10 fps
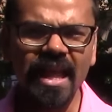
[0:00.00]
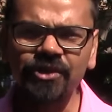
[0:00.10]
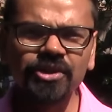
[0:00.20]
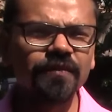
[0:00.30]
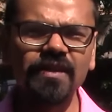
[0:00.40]

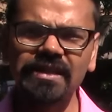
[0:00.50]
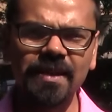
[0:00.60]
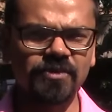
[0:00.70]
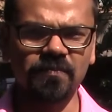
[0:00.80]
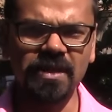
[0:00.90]
to different
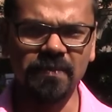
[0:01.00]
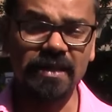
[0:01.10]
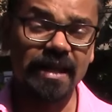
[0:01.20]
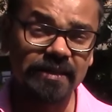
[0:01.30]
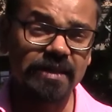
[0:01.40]
types of
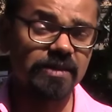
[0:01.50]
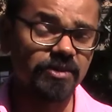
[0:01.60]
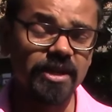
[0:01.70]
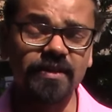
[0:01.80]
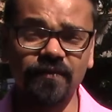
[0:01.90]
people and
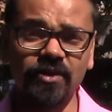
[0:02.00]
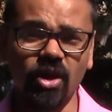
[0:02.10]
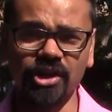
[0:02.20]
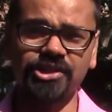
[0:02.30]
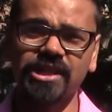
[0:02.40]
to the different
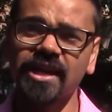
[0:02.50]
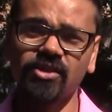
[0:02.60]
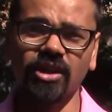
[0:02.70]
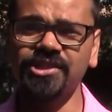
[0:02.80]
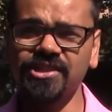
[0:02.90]

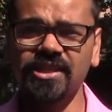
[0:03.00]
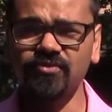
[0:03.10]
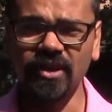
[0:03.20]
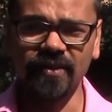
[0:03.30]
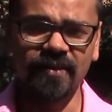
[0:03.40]
knowledges as
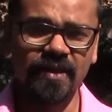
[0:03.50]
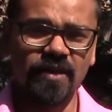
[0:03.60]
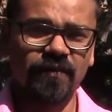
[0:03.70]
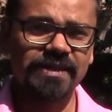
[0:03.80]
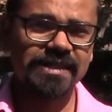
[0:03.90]
well.
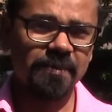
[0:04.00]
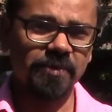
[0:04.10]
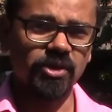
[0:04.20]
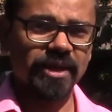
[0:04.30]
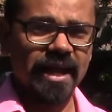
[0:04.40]
For
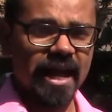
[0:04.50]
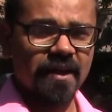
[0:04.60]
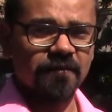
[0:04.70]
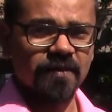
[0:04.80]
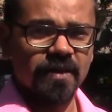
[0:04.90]
example, you can
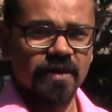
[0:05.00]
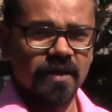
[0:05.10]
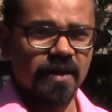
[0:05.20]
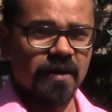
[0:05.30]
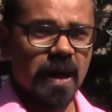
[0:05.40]
have
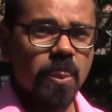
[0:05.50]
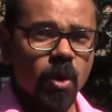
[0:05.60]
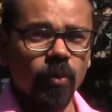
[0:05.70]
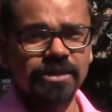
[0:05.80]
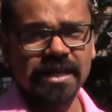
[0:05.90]
a
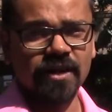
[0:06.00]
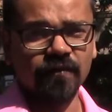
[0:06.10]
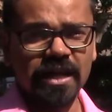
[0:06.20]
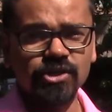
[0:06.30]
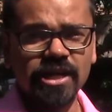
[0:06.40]
novice kind of
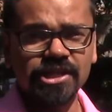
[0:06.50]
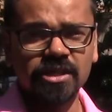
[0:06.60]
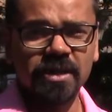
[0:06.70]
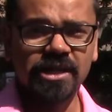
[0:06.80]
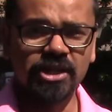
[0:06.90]
an
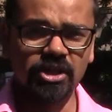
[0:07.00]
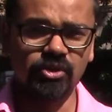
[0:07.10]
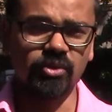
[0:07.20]
educational material